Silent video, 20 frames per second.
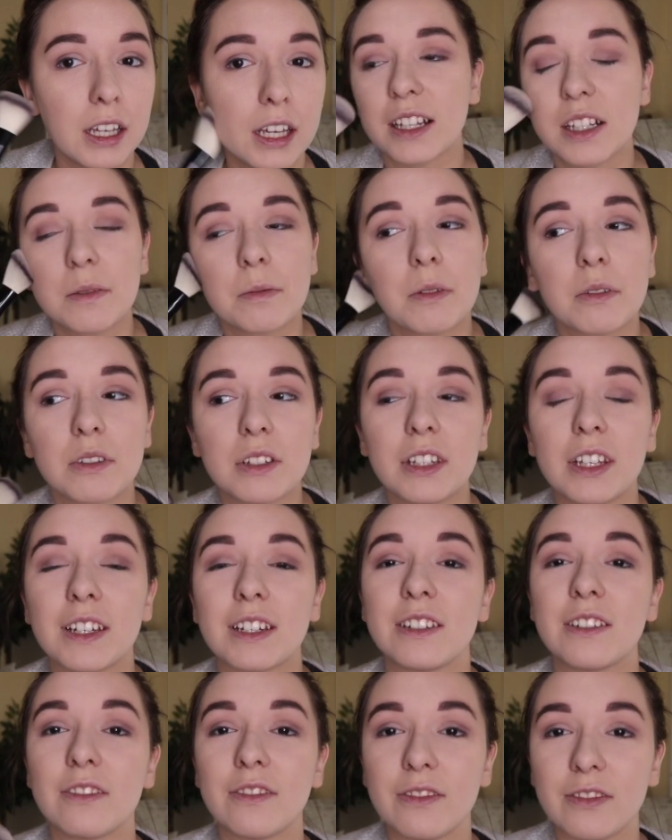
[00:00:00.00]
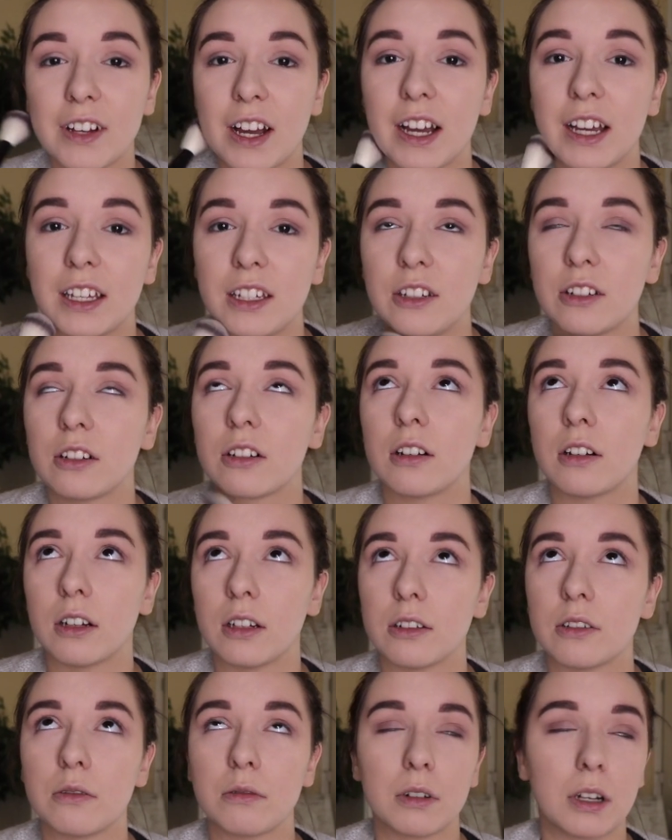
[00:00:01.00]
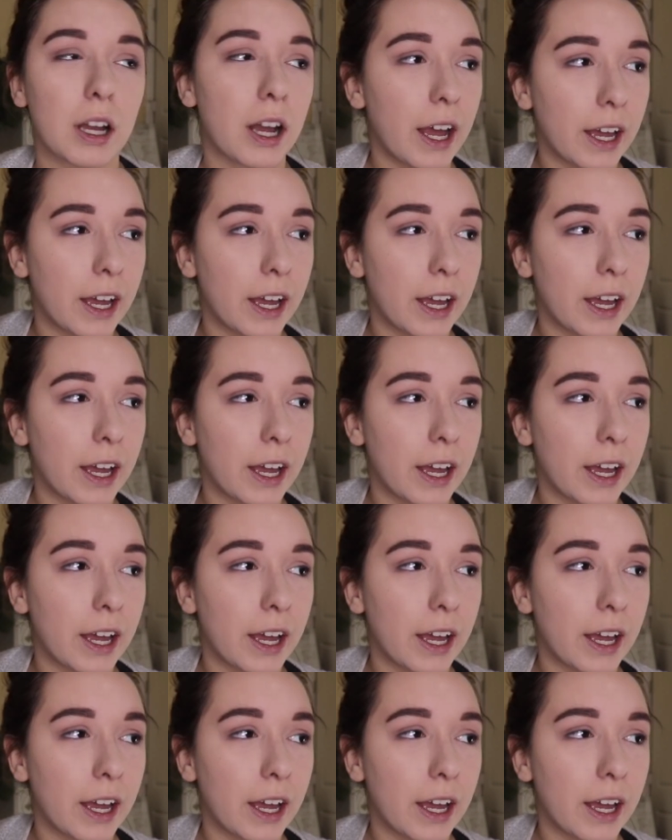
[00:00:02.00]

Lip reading: That's supposed to like define your contour.